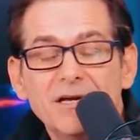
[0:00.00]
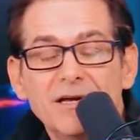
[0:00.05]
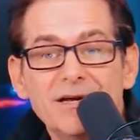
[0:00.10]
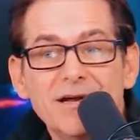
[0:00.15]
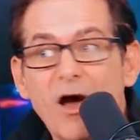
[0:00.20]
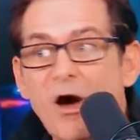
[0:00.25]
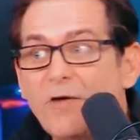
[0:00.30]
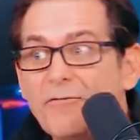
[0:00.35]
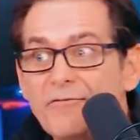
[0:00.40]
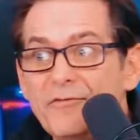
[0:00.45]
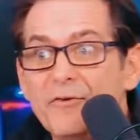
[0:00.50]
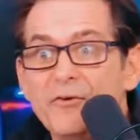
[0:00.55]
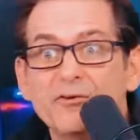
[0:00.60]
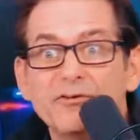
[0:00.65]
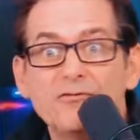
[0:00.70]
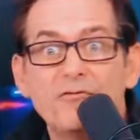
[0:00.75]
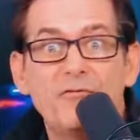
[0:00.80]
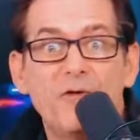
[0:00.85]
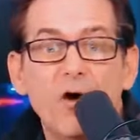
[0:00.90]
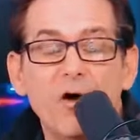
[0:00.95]
And now it
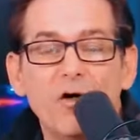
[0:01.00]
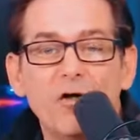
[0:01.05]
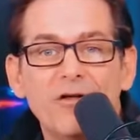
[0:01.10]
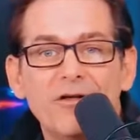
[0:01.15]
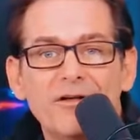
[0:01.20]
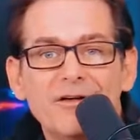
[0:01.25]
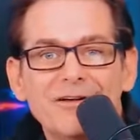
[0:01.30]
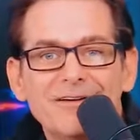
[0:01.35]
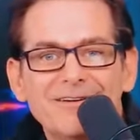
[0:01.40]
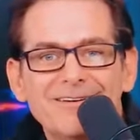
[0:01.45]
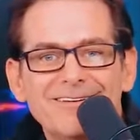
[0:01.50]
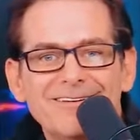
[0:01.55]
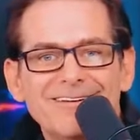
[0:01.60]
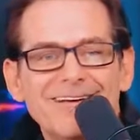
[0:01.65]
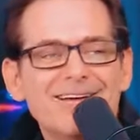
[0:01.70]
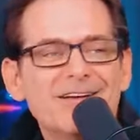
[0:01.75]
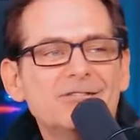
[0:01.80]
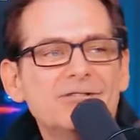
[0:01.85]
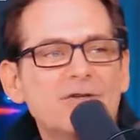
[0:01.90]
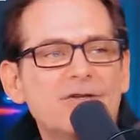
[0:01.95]
feels full.
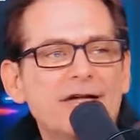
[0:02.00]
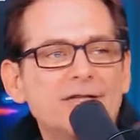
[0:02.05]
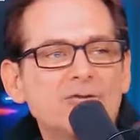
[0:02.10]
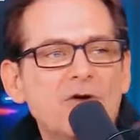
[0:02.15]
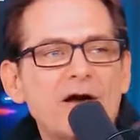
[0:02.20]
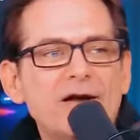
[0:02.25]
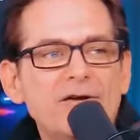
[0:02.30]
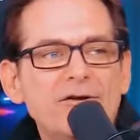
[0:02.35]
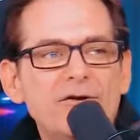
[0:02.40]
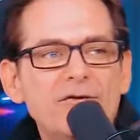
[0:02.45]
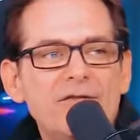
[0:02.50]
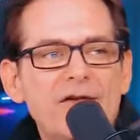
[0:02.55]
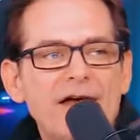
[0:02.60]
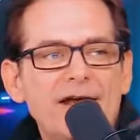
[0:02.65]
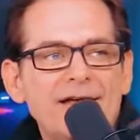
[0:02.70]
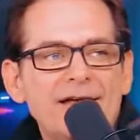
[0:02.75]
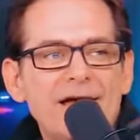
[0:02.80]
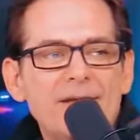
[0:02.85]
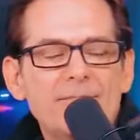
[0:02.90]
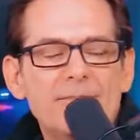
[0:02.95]
So they tried to do that
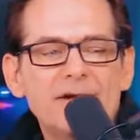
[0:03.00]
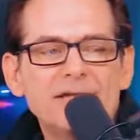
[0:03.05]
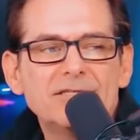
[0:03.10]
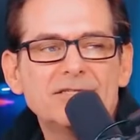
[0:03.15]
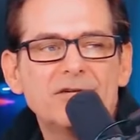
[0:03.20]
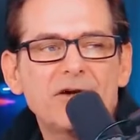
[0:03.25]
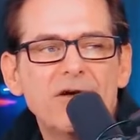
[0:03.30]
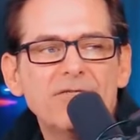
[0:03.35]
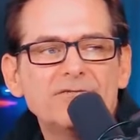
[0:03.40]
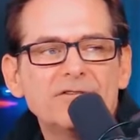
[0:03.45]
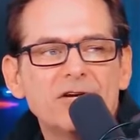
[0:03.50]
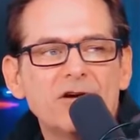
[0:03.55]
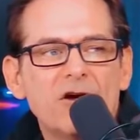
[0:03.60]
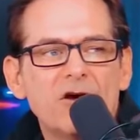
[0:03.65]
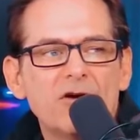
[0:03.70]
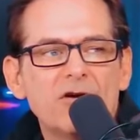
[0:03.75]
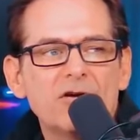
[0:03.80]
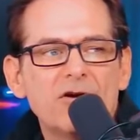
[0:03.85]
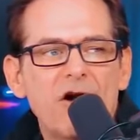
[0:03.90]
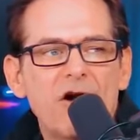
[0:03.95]
again, but it's tough to
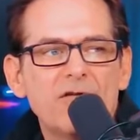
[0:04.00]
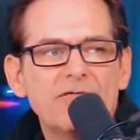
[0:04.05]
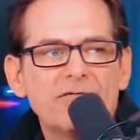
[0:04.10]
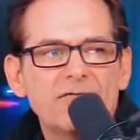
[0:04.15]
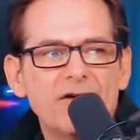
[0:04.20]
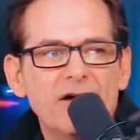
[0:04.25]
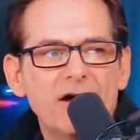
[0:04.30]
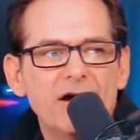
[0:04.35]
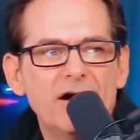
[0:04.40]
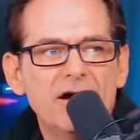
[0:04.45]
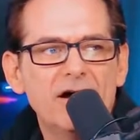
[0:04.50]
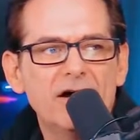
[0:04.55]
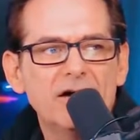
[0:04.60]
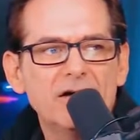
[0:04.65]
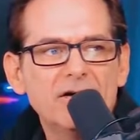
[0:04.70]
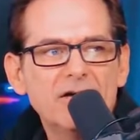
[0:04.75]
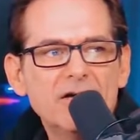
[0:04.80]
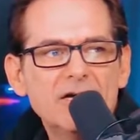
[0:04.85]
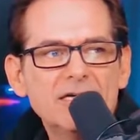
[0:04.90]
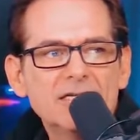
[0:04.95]
curtain off
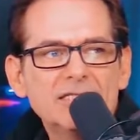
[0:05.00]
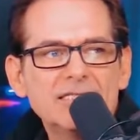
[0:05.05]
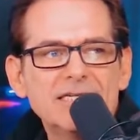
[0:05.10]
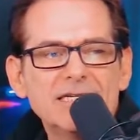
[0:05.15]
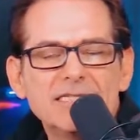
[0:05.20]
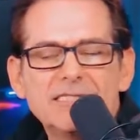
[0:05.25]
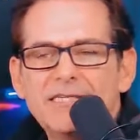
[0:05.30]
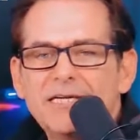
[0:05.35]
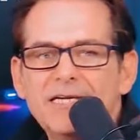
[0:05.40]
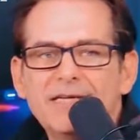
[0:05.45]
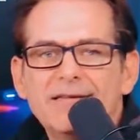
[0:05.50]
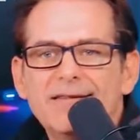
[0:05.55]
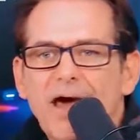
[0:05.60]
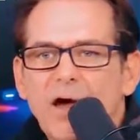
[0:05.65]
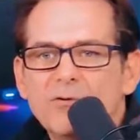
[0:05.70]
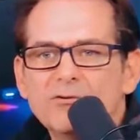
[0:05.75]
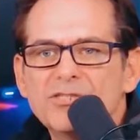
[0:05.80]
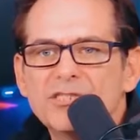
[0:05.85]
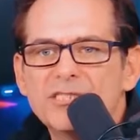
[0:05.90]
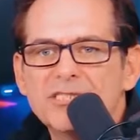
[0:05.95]

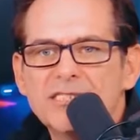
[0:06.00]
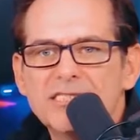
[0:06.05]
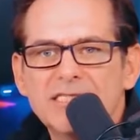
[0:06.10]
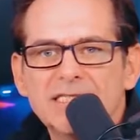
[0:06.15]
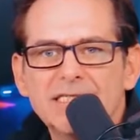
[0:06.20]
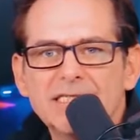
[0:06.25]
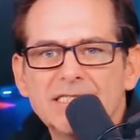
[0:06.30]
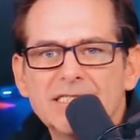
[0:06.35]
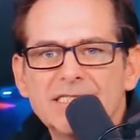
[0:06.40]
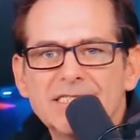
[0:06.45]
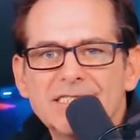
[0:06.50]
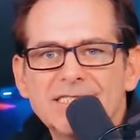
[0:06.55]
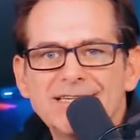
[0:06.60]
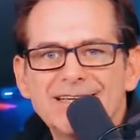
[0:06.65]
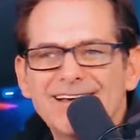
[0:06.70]
16,000 seats.